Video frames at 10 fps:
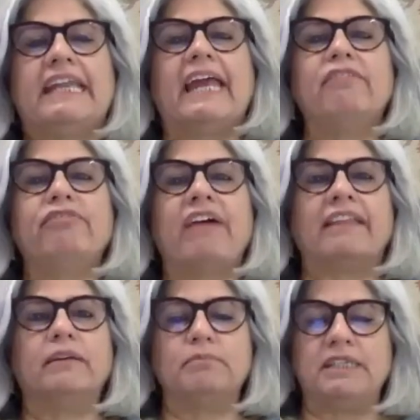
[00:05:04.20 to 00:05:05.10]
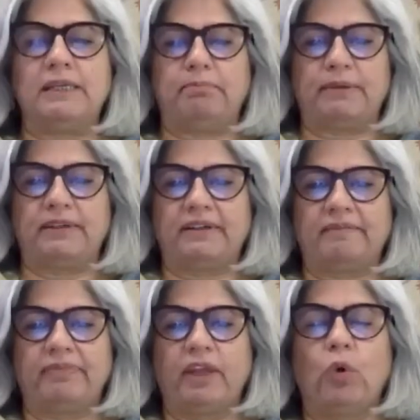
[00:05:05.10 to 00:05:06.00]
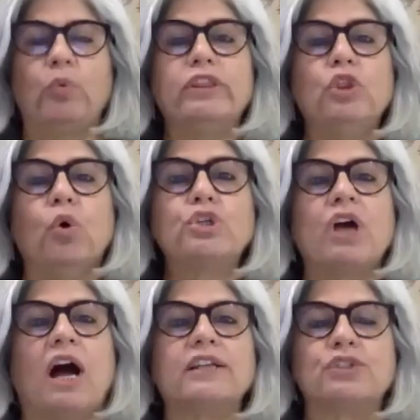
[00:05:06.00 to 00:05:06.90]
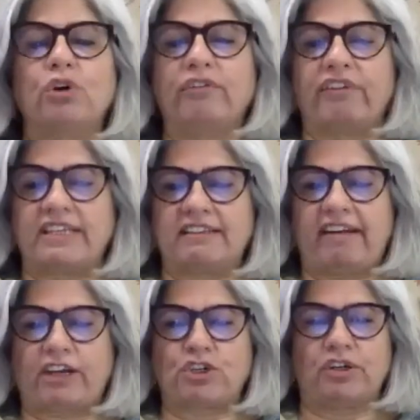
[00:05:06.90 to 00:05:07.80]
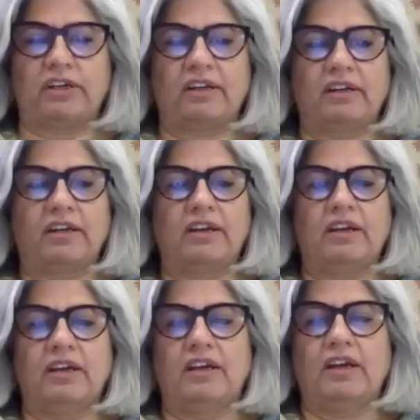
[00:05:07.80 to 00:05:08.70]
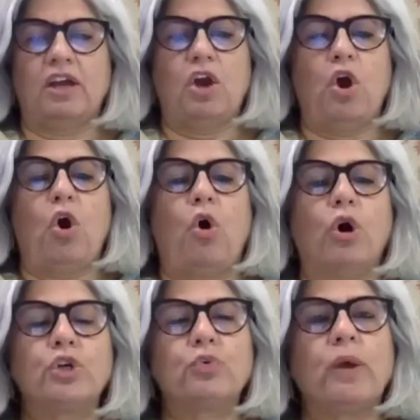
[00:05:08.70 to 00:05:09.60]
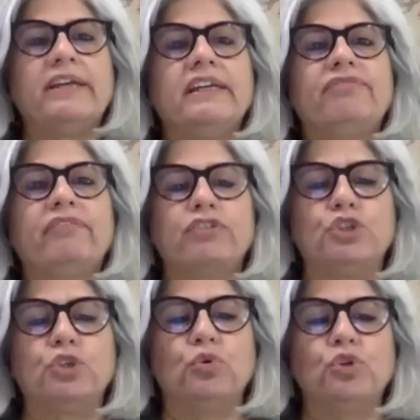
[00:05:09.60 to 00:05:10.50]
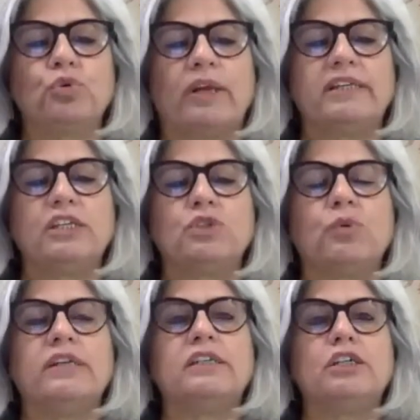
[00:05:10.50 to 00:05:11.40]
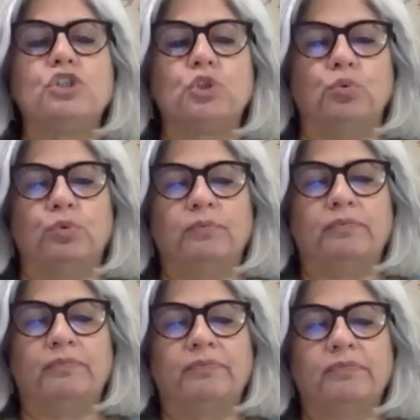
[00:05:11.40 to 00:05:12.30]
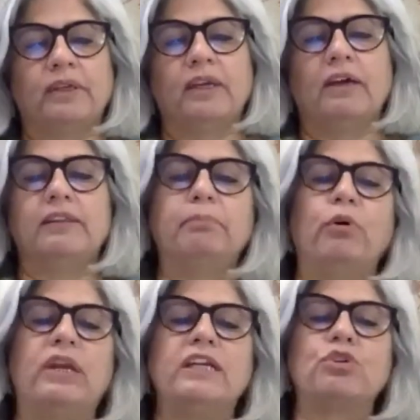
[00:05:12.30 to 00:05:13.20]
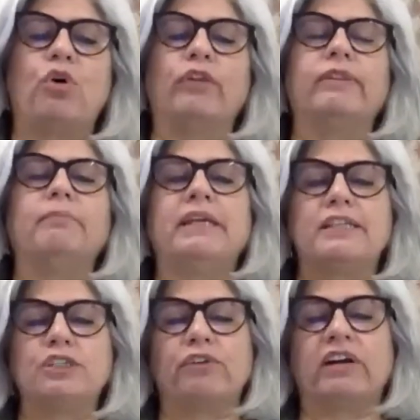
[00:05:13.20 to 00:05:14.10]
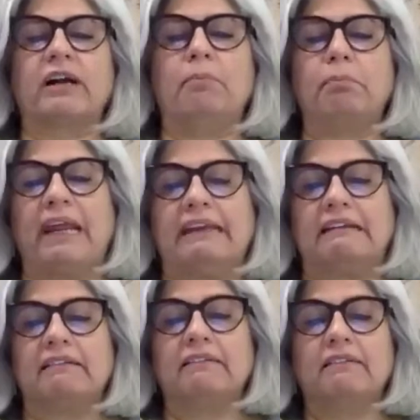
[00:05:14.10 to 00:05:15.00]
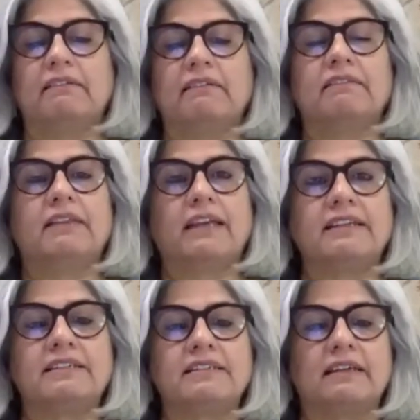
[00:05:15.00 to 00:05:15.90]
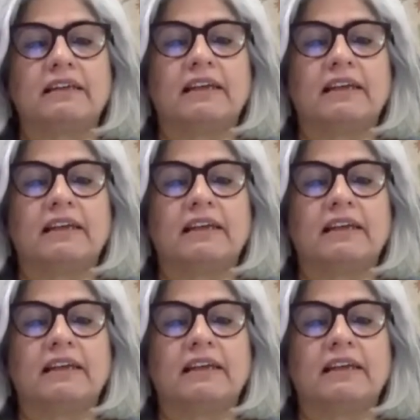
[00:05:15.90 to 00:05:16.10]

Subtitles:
10 fathom deep with no chance of resurrection. On 25th June 2022, the police, on the basis of a complaint, that is